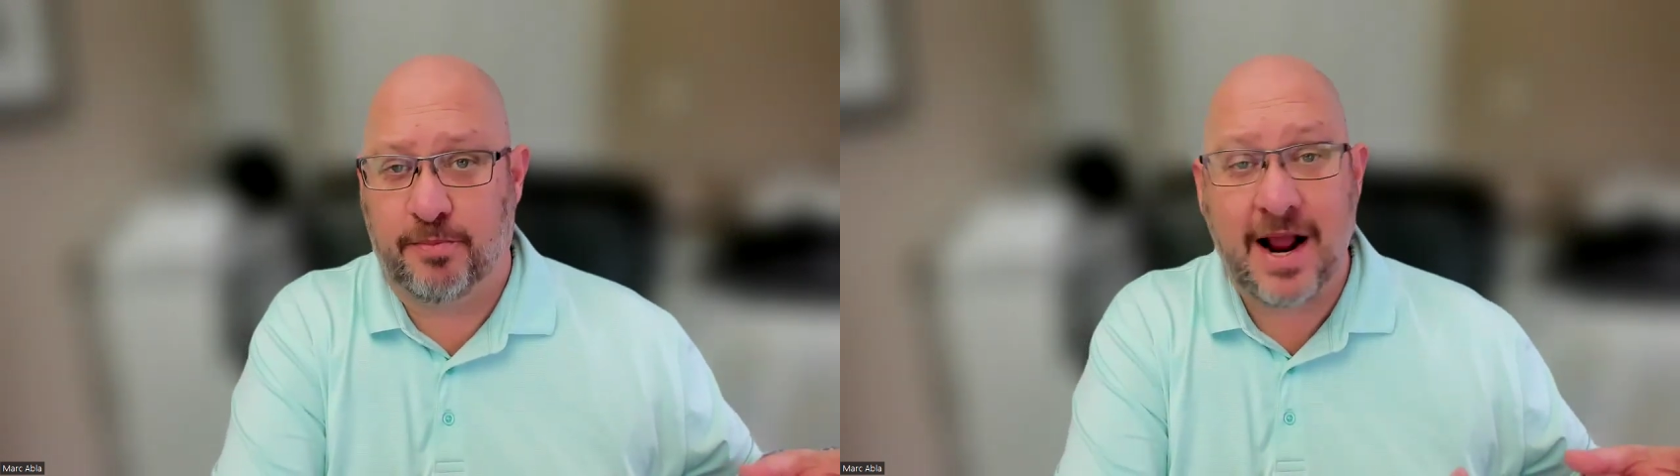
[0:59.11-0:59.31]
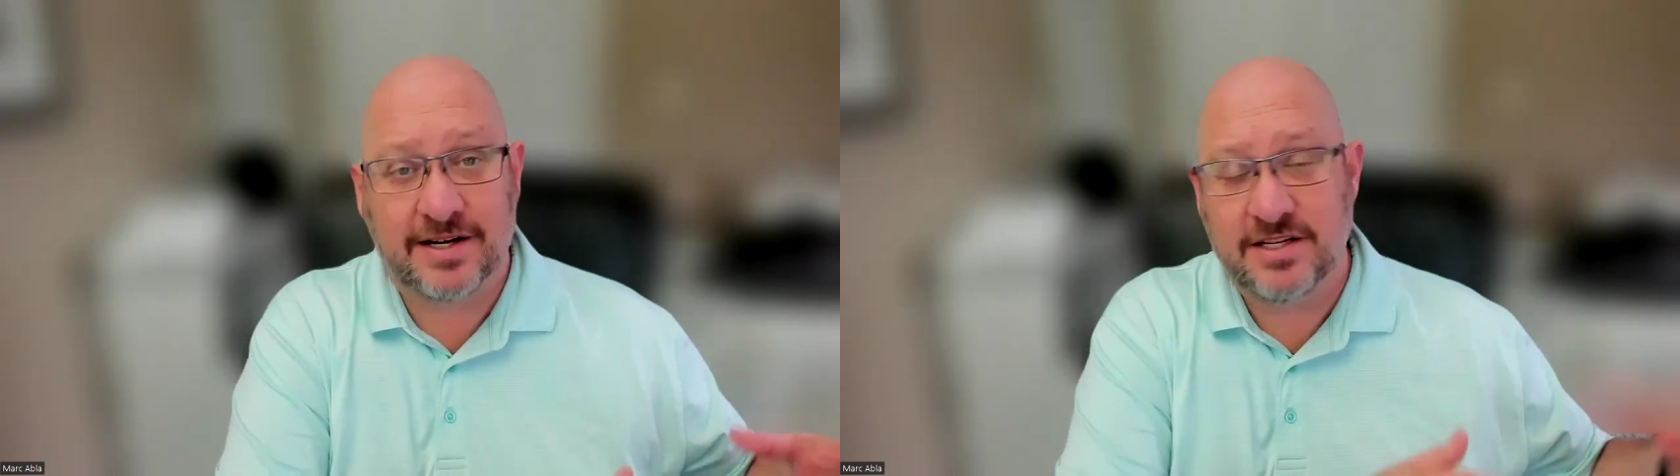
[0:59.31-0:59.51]
in
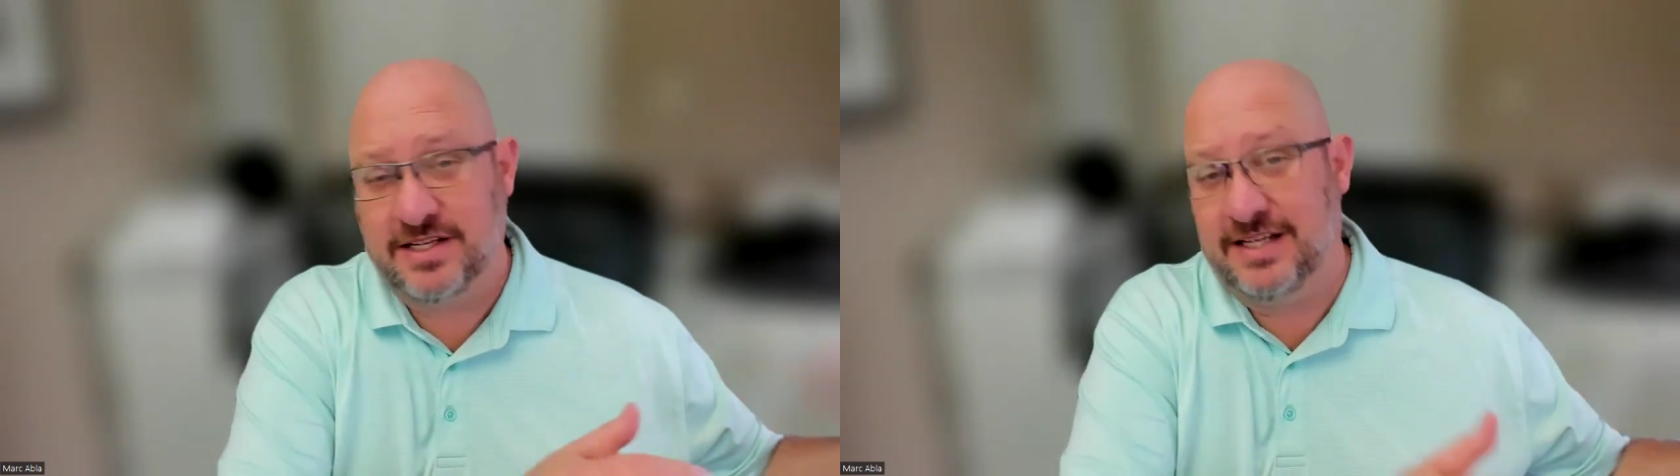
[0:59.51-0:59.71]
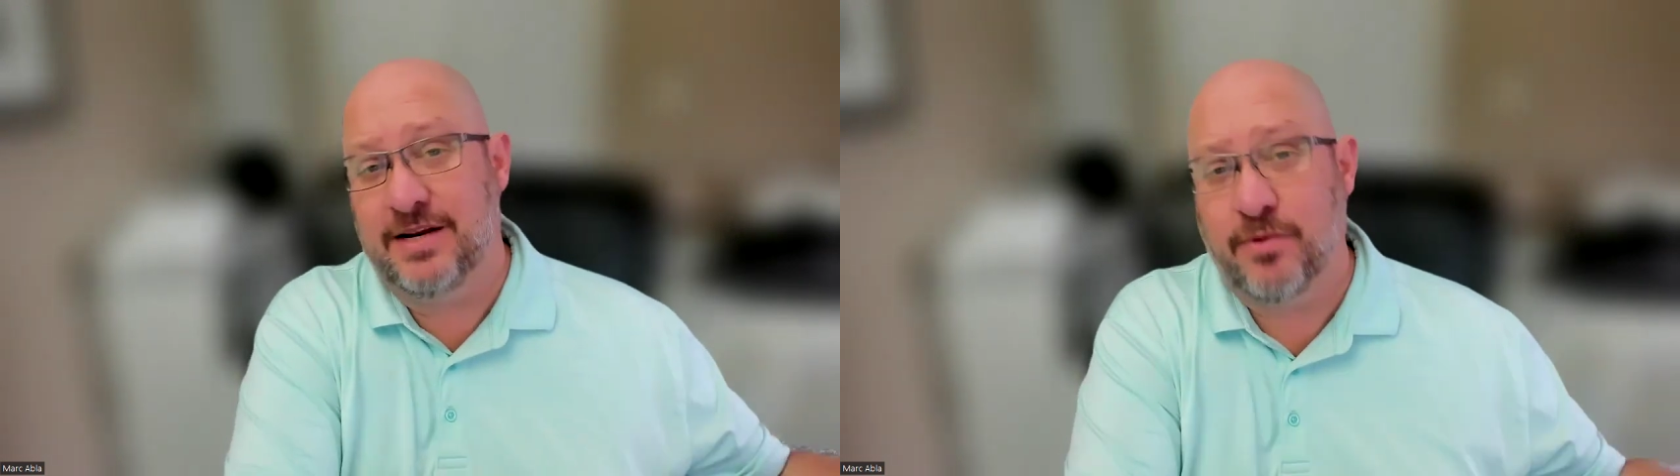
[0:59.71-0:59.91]
your
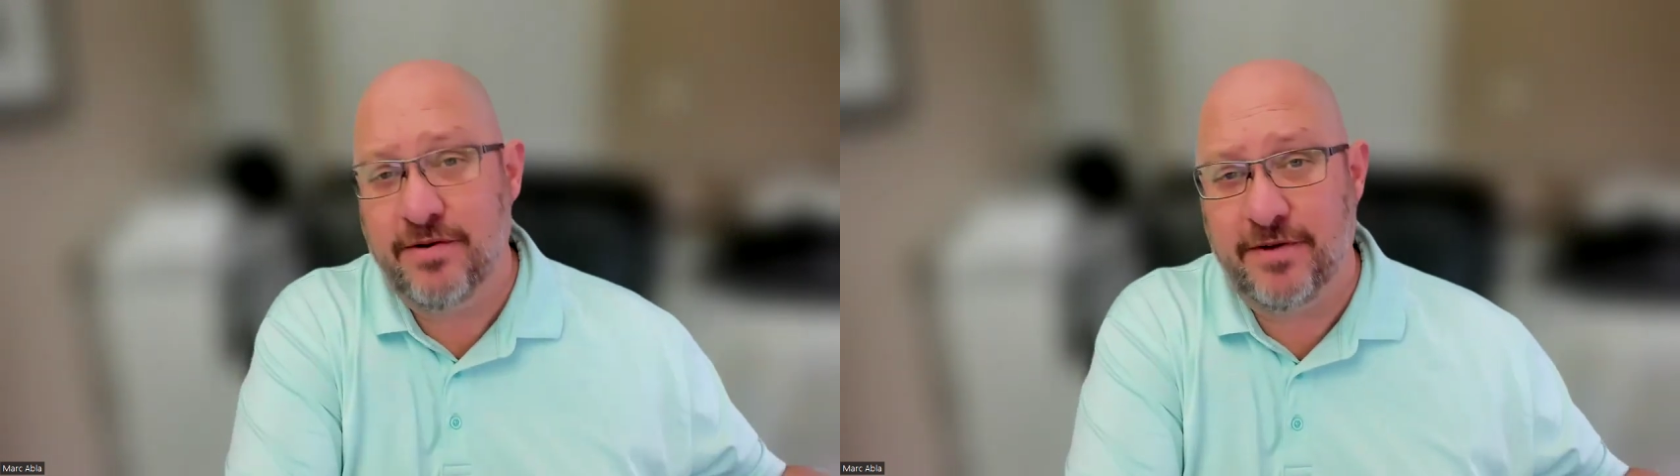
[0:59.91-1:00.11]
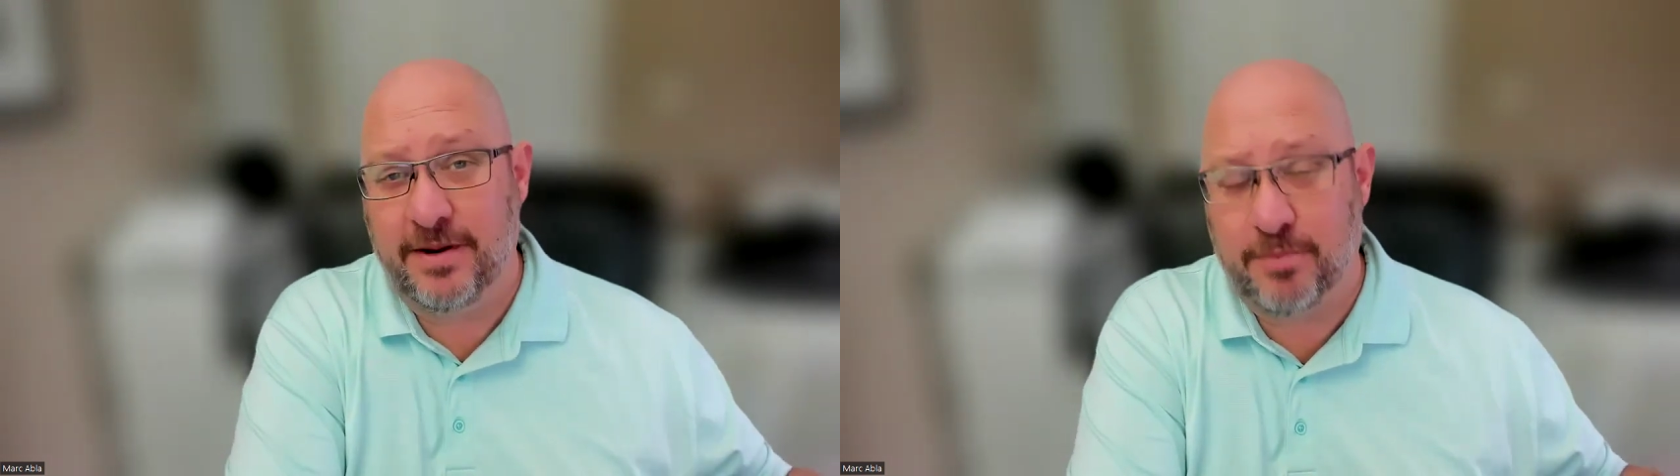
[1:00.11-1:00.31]
practice and
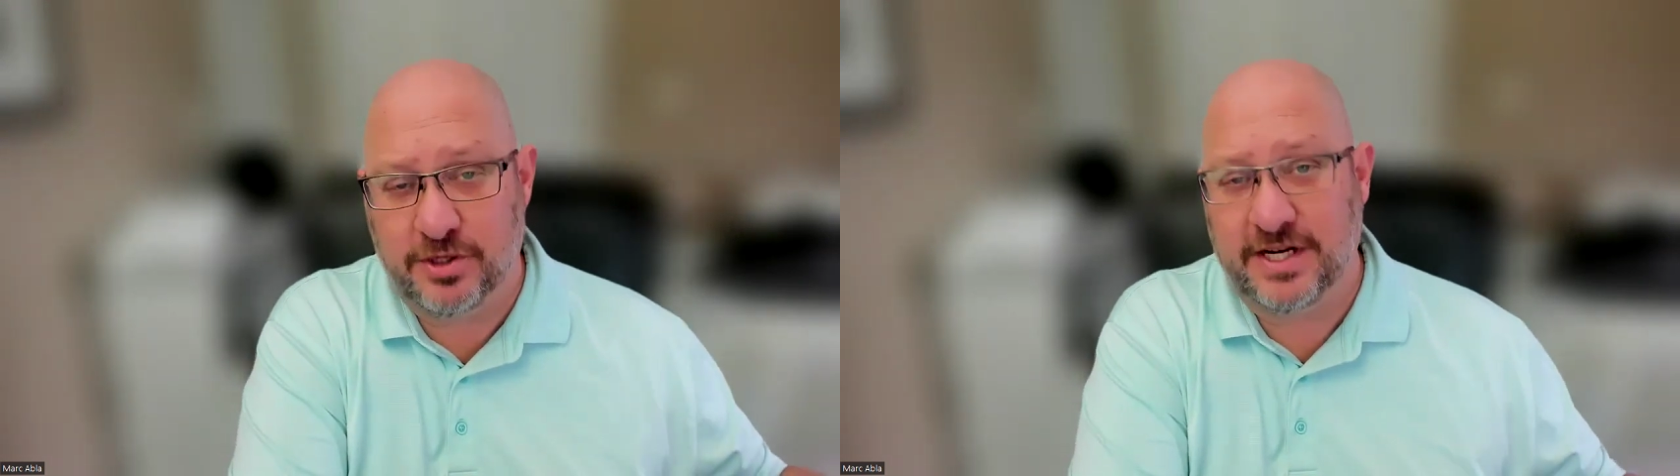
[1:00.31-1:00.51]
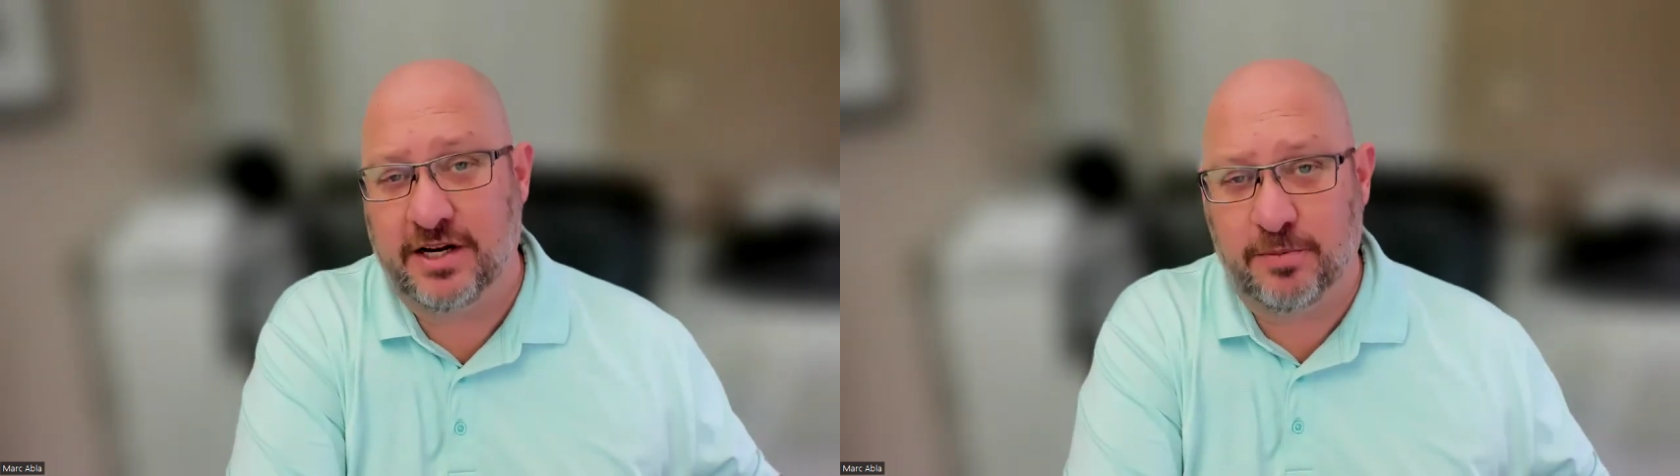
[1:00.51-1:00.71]
get rid of
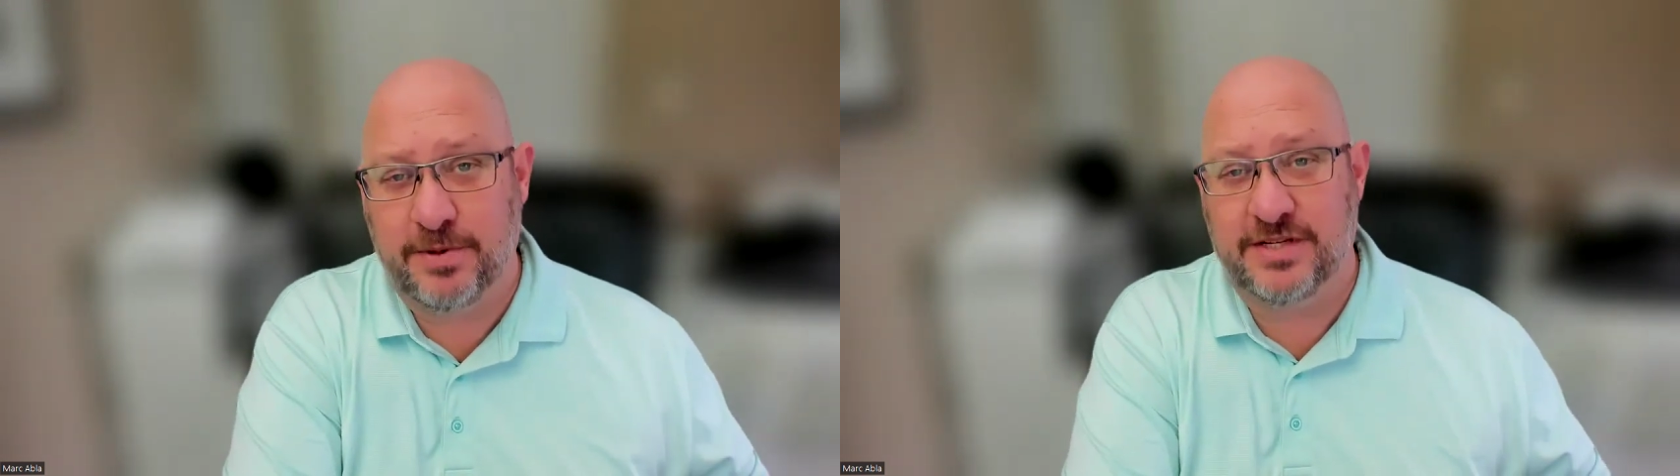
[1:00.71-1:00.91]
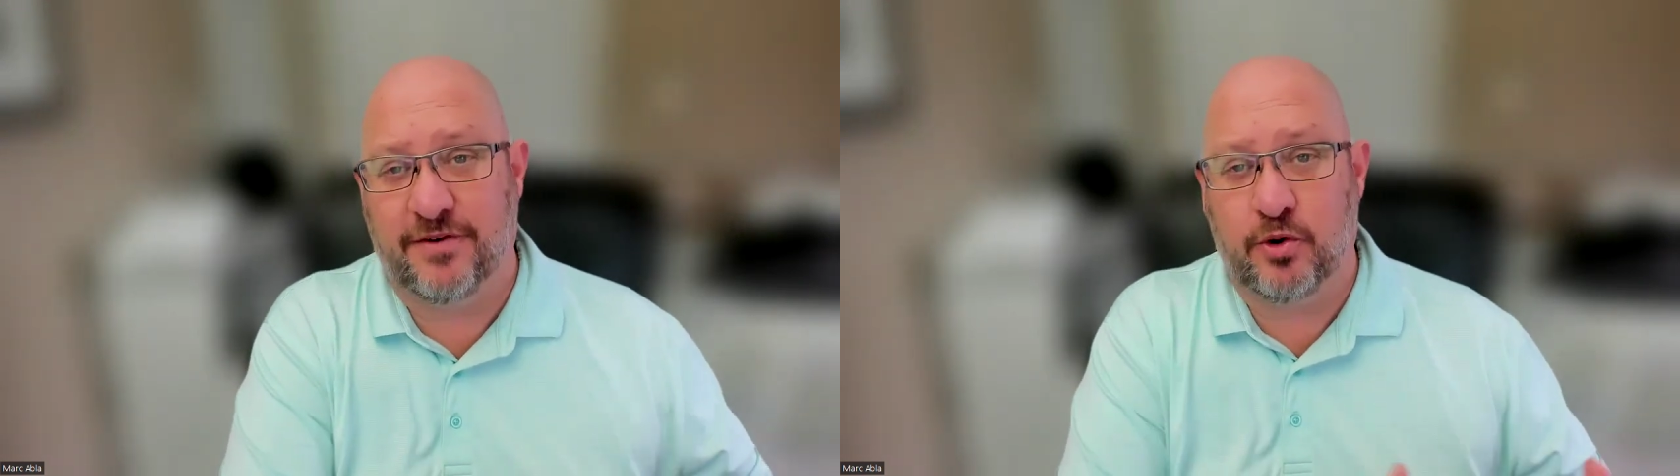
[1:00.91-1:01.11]
a
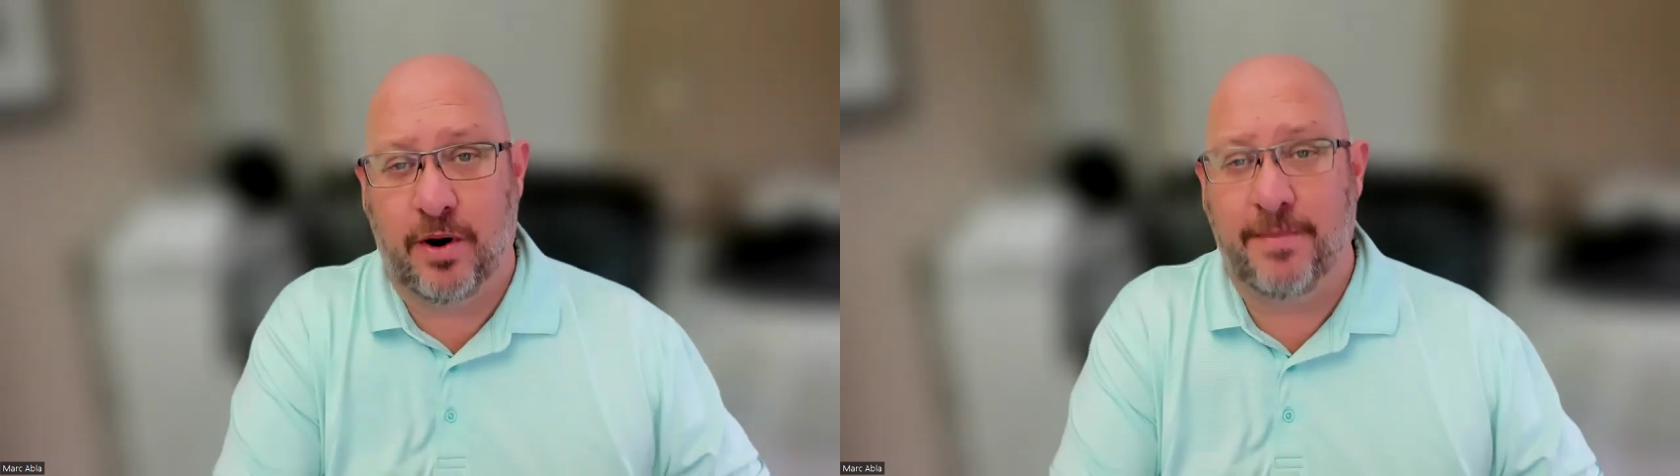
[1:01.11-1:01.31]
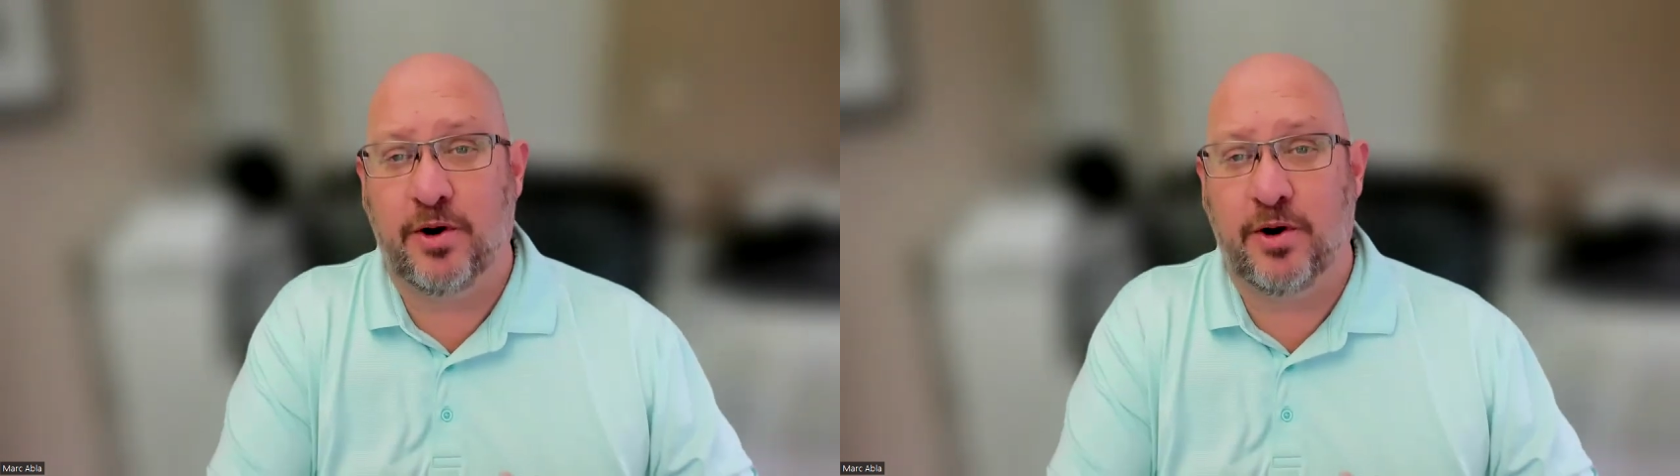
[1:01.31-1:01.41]
particular piece of